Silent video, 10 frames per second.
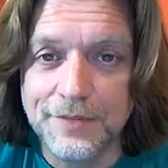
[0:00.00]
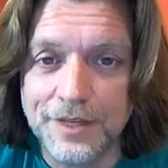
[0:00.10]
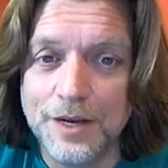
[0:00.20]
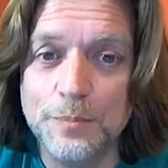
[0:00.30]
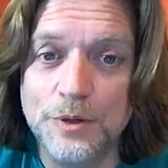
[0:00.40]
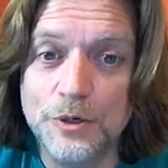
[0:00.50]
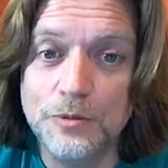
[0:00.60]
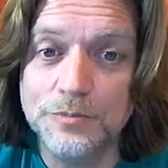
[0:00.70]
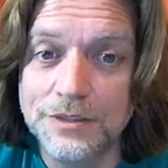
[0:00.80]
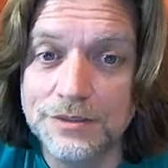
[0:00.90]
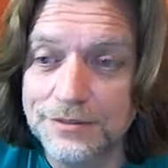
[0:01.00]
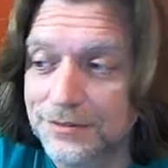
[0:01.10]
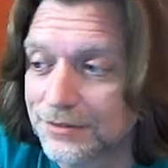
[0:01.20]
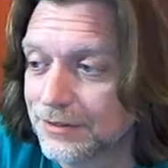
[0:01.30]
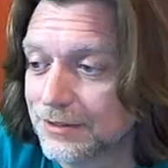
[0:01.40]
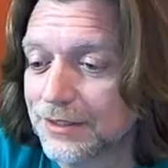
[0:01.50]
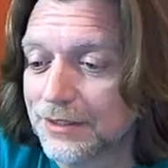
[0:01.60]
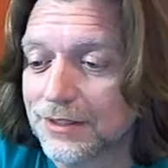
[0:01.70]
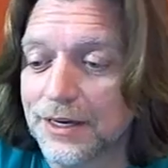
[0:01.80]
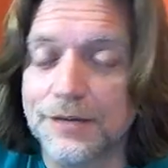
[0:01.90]
I'm pooped.
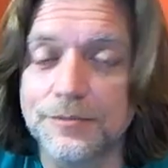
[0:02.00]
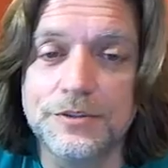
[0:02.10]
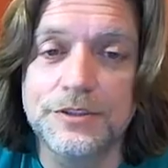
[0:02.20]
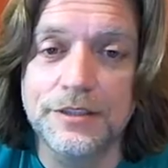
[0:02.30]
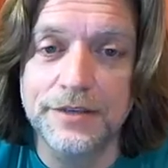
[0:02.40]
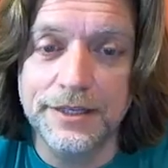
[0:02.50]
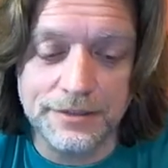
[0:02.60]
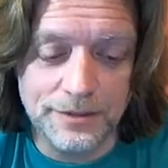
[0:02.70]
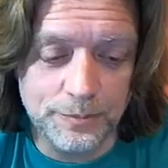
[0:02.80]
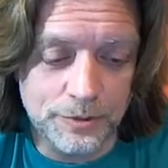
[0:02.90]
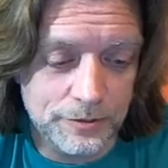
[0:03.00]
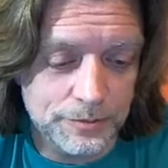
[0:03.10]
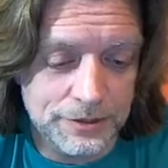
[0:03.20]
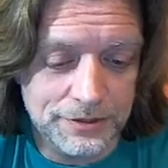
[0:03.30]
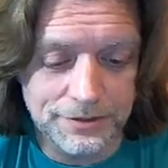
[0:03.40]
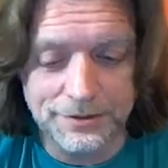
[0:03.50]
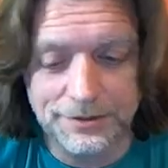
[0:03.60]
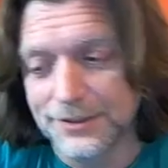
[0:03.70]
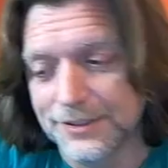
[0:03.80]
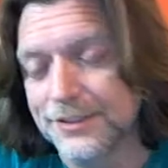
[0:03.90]
I am seriously pooped.
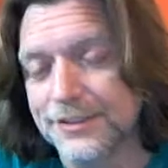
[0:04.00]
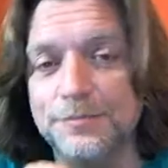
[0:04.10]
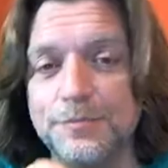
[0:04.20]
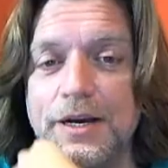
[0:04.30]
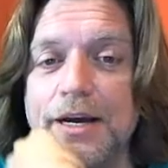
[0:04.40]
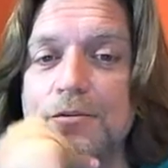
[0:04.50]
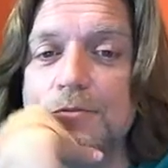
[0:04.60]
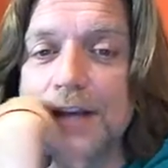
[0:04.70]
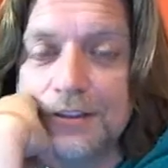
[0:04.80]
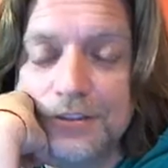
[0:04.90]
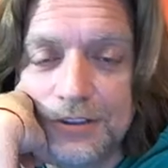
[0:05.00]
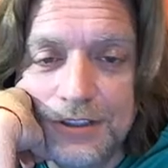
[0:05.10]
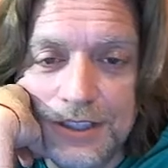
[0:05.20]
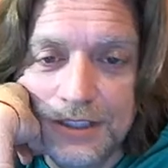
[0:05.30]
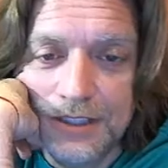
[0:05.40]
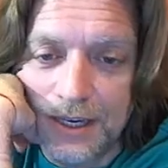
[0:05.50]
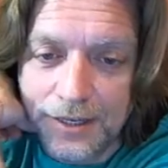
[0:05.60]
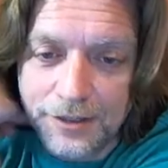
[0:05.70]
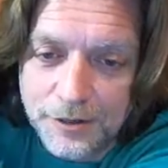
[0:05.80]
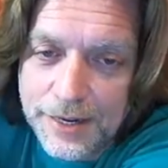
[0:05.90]
But we're getting through it,
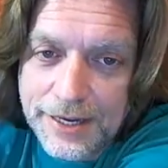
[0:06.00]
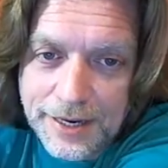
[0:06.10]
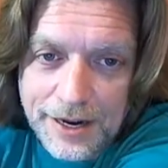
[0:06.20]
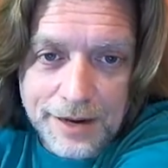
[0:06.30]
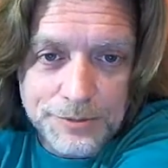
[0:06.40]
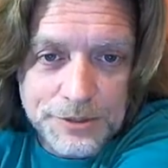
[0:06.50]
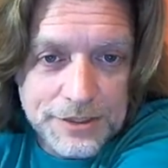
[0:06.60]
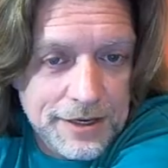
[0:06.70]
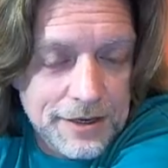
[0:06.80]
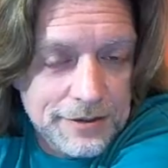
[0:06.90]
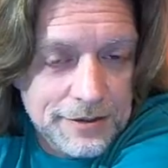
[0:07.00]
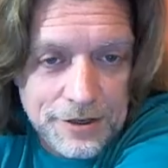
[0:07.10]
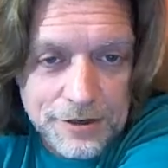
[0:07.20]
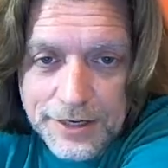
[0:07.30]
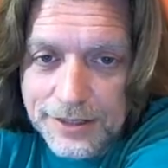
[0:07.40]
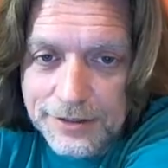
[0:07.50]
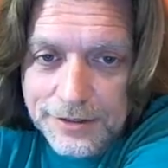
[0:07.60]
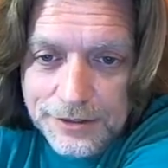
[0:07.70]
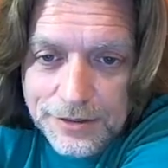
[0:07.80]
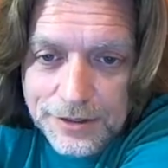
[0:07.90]
and they're making amps in there, and they're going out the
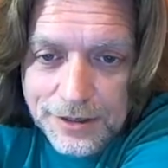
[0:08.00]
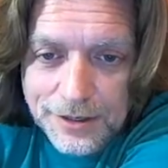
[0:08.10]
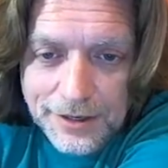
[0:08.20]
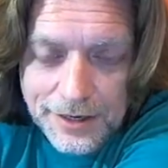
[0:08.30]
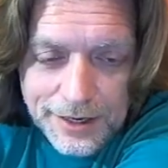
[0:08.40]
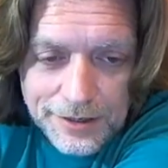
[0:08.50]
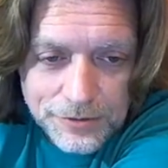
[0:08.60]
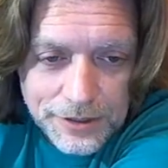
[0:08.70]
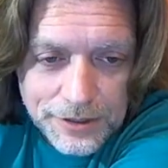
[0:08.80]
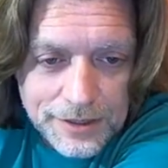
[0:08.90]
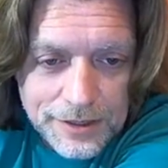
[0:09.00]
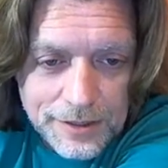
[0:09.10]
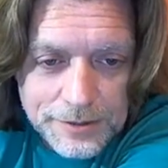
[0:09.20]
door, and we're getting up to